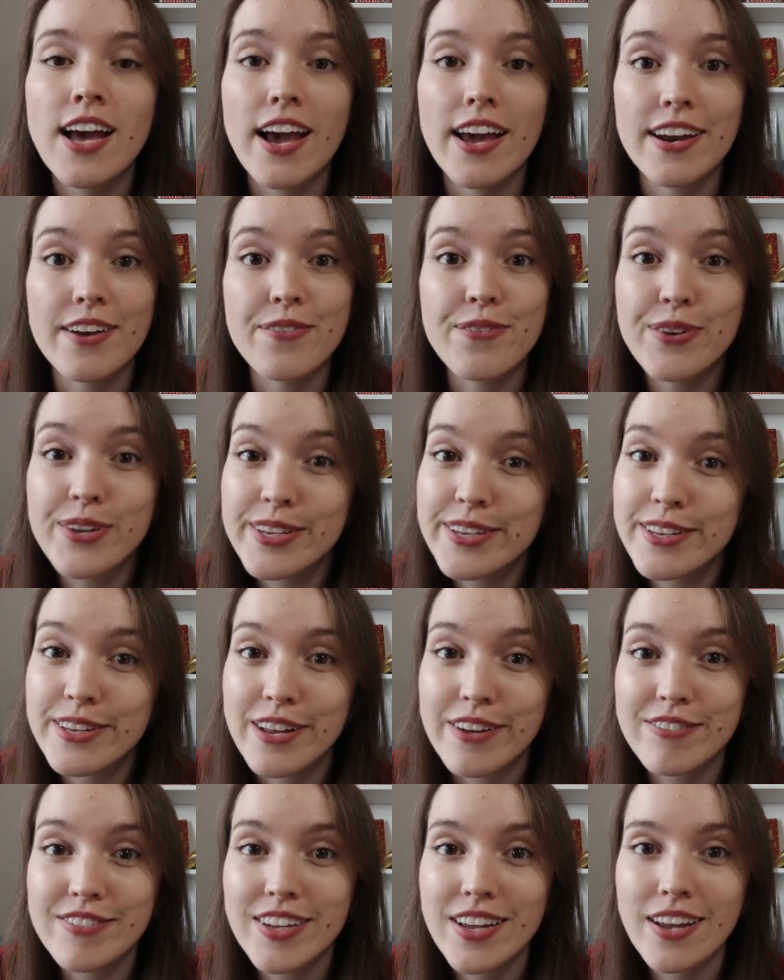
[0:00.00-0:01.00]
And I really
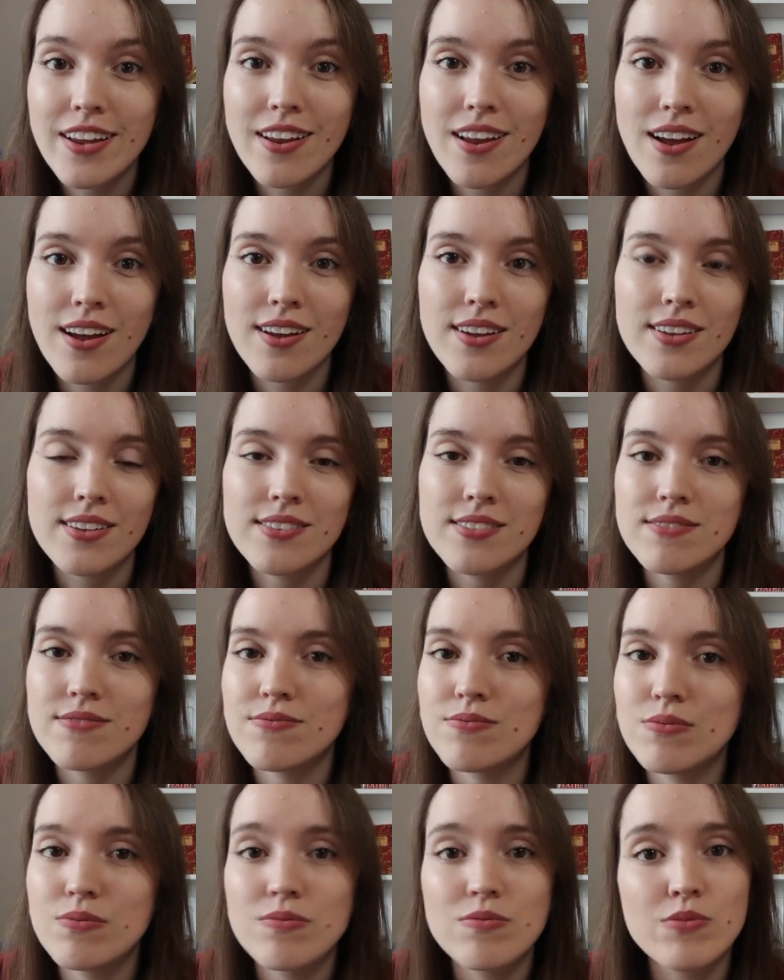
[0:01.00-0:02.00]
loved it. I
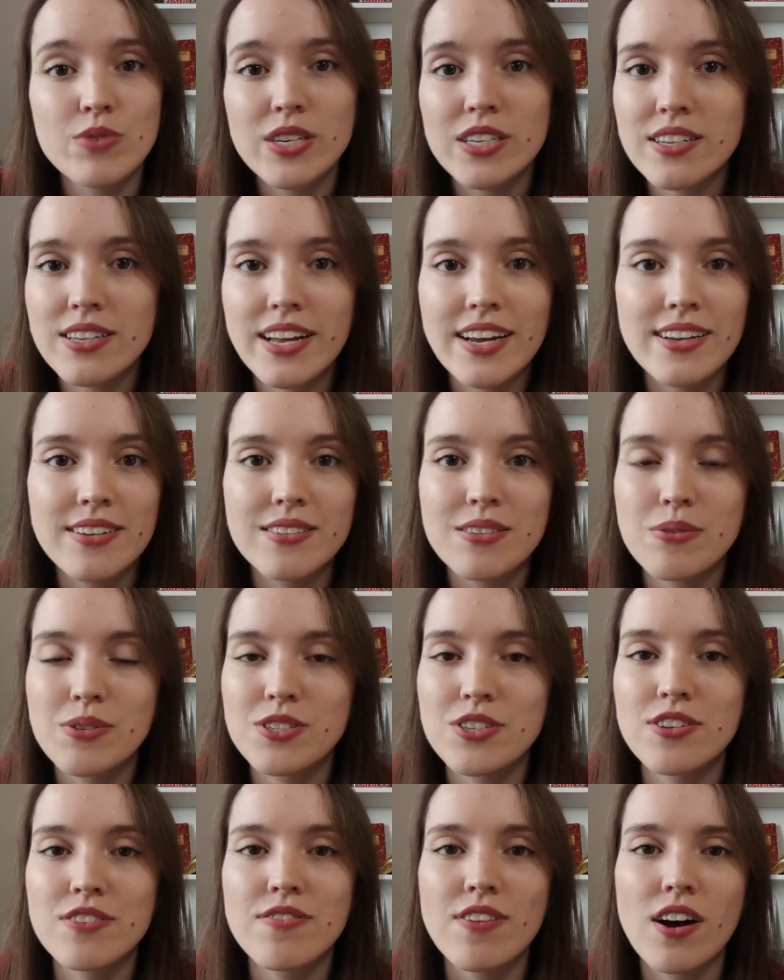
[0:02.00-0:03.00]
really like The
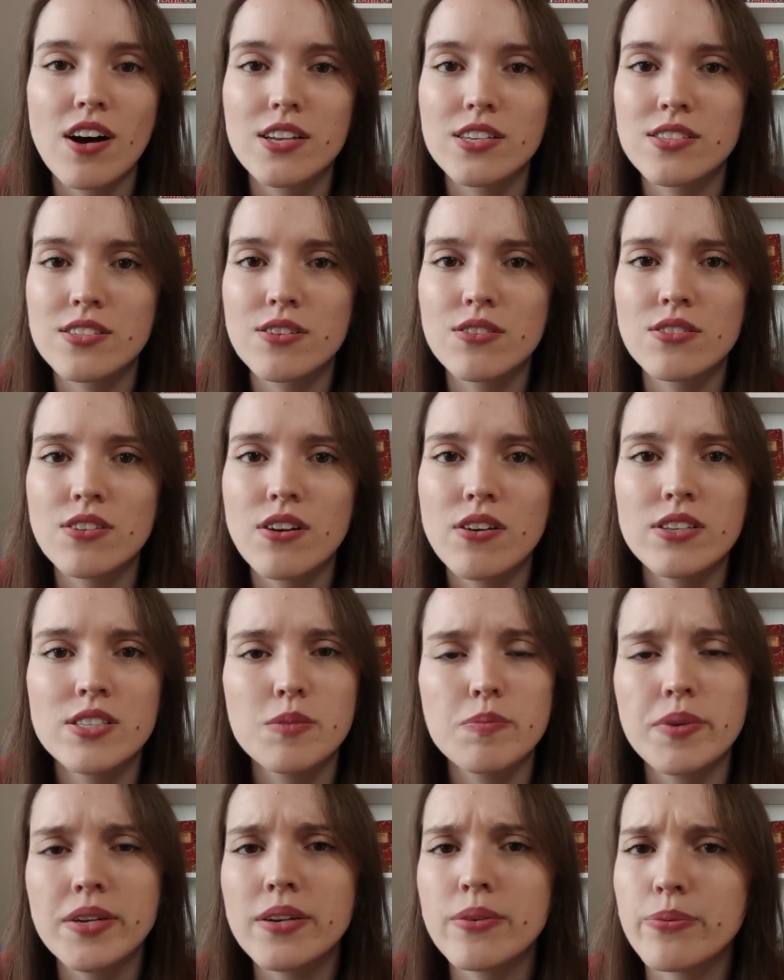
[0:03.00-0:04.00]
Wizard of Oz, although
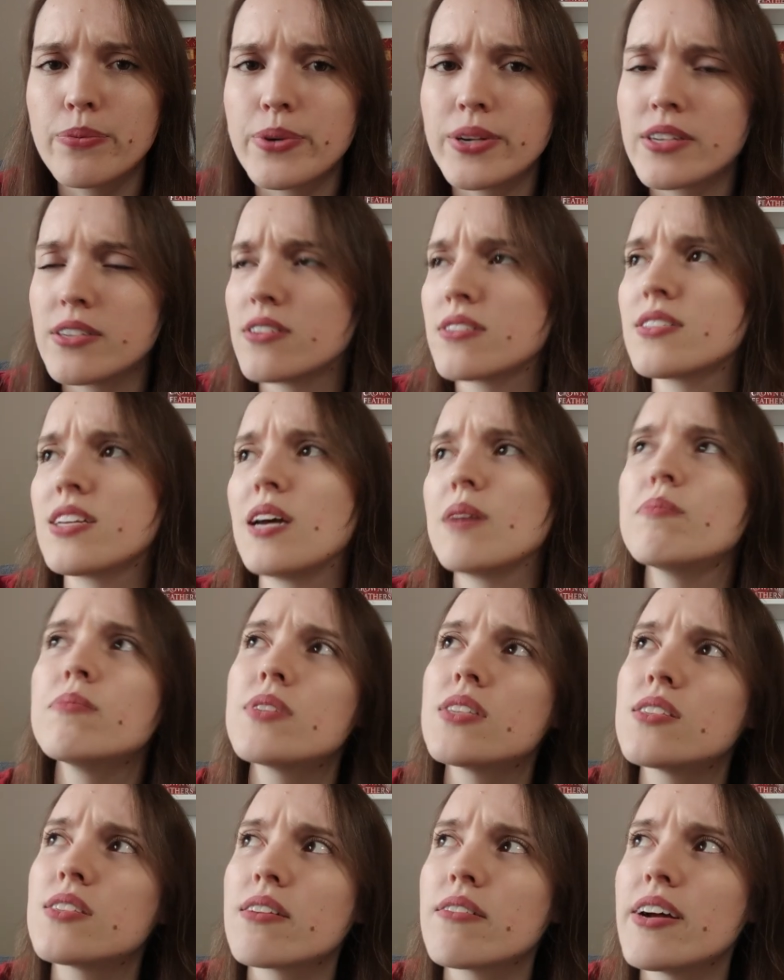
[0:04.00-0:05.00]
it's been a real long time
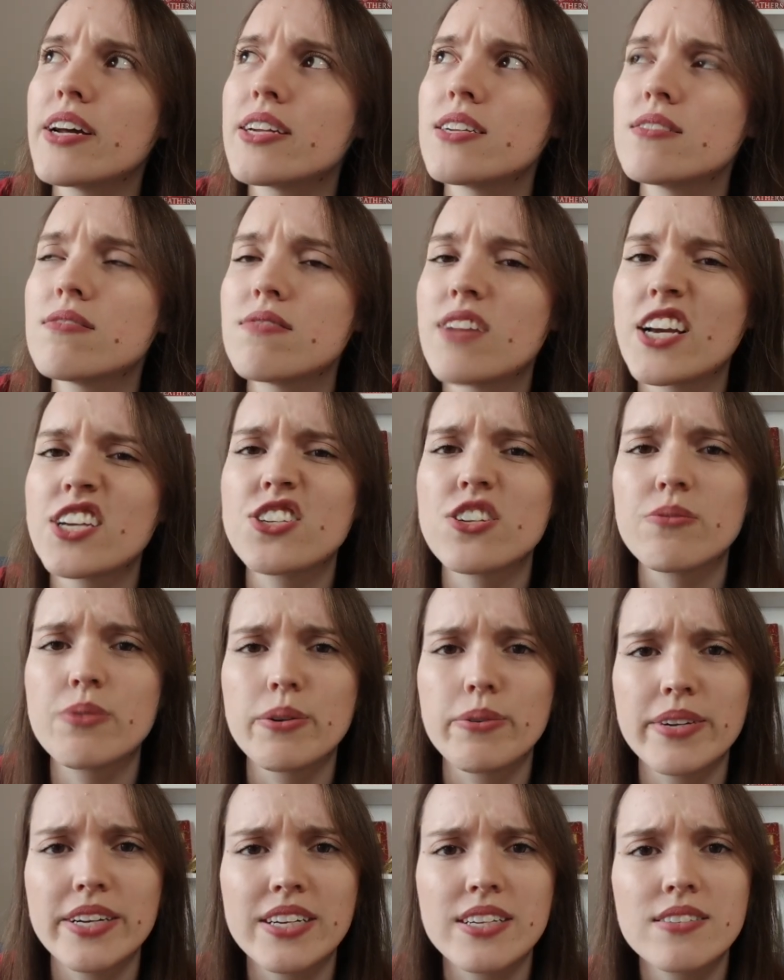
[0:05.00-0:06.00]
since I read it. I should
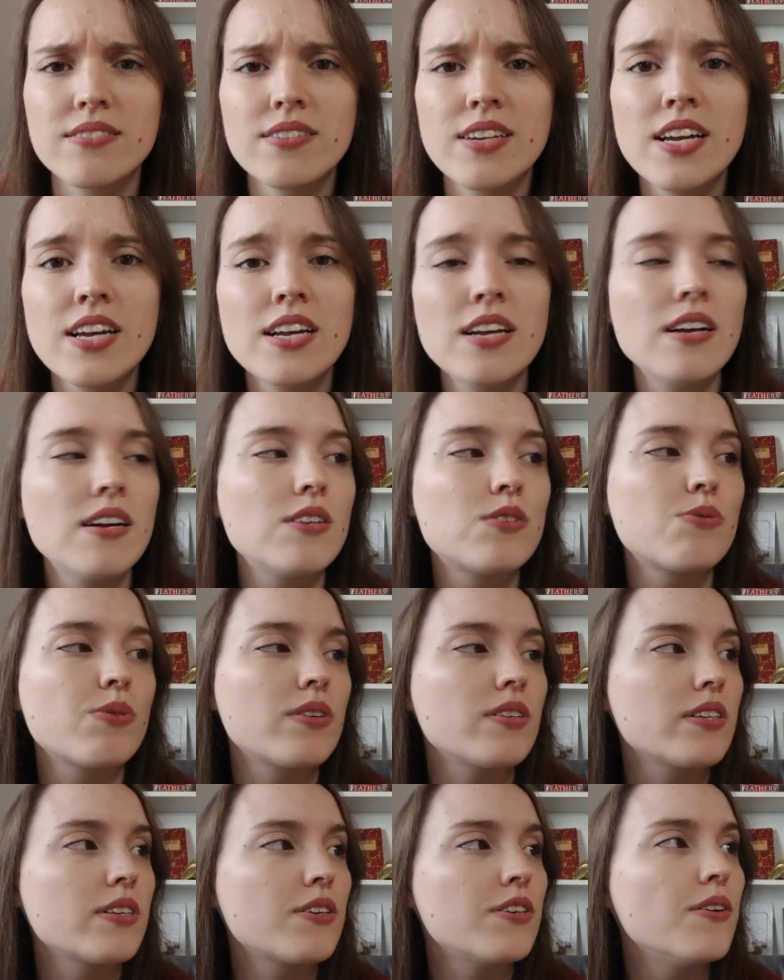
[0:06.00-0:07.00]
reread it. It's
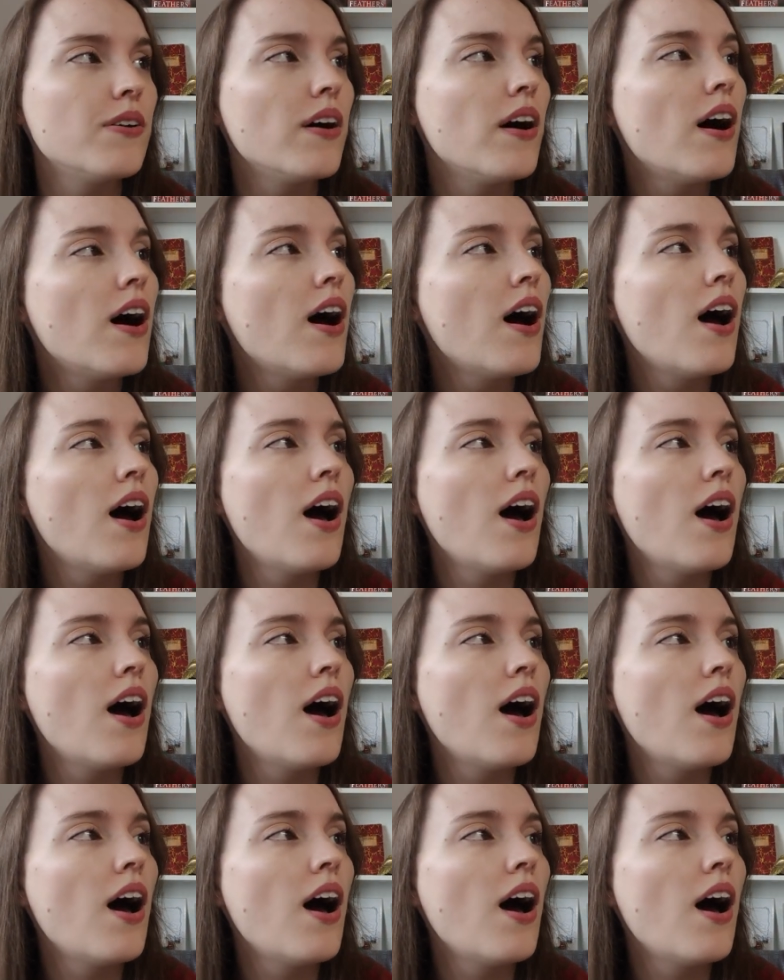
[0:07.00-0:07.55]
really cool.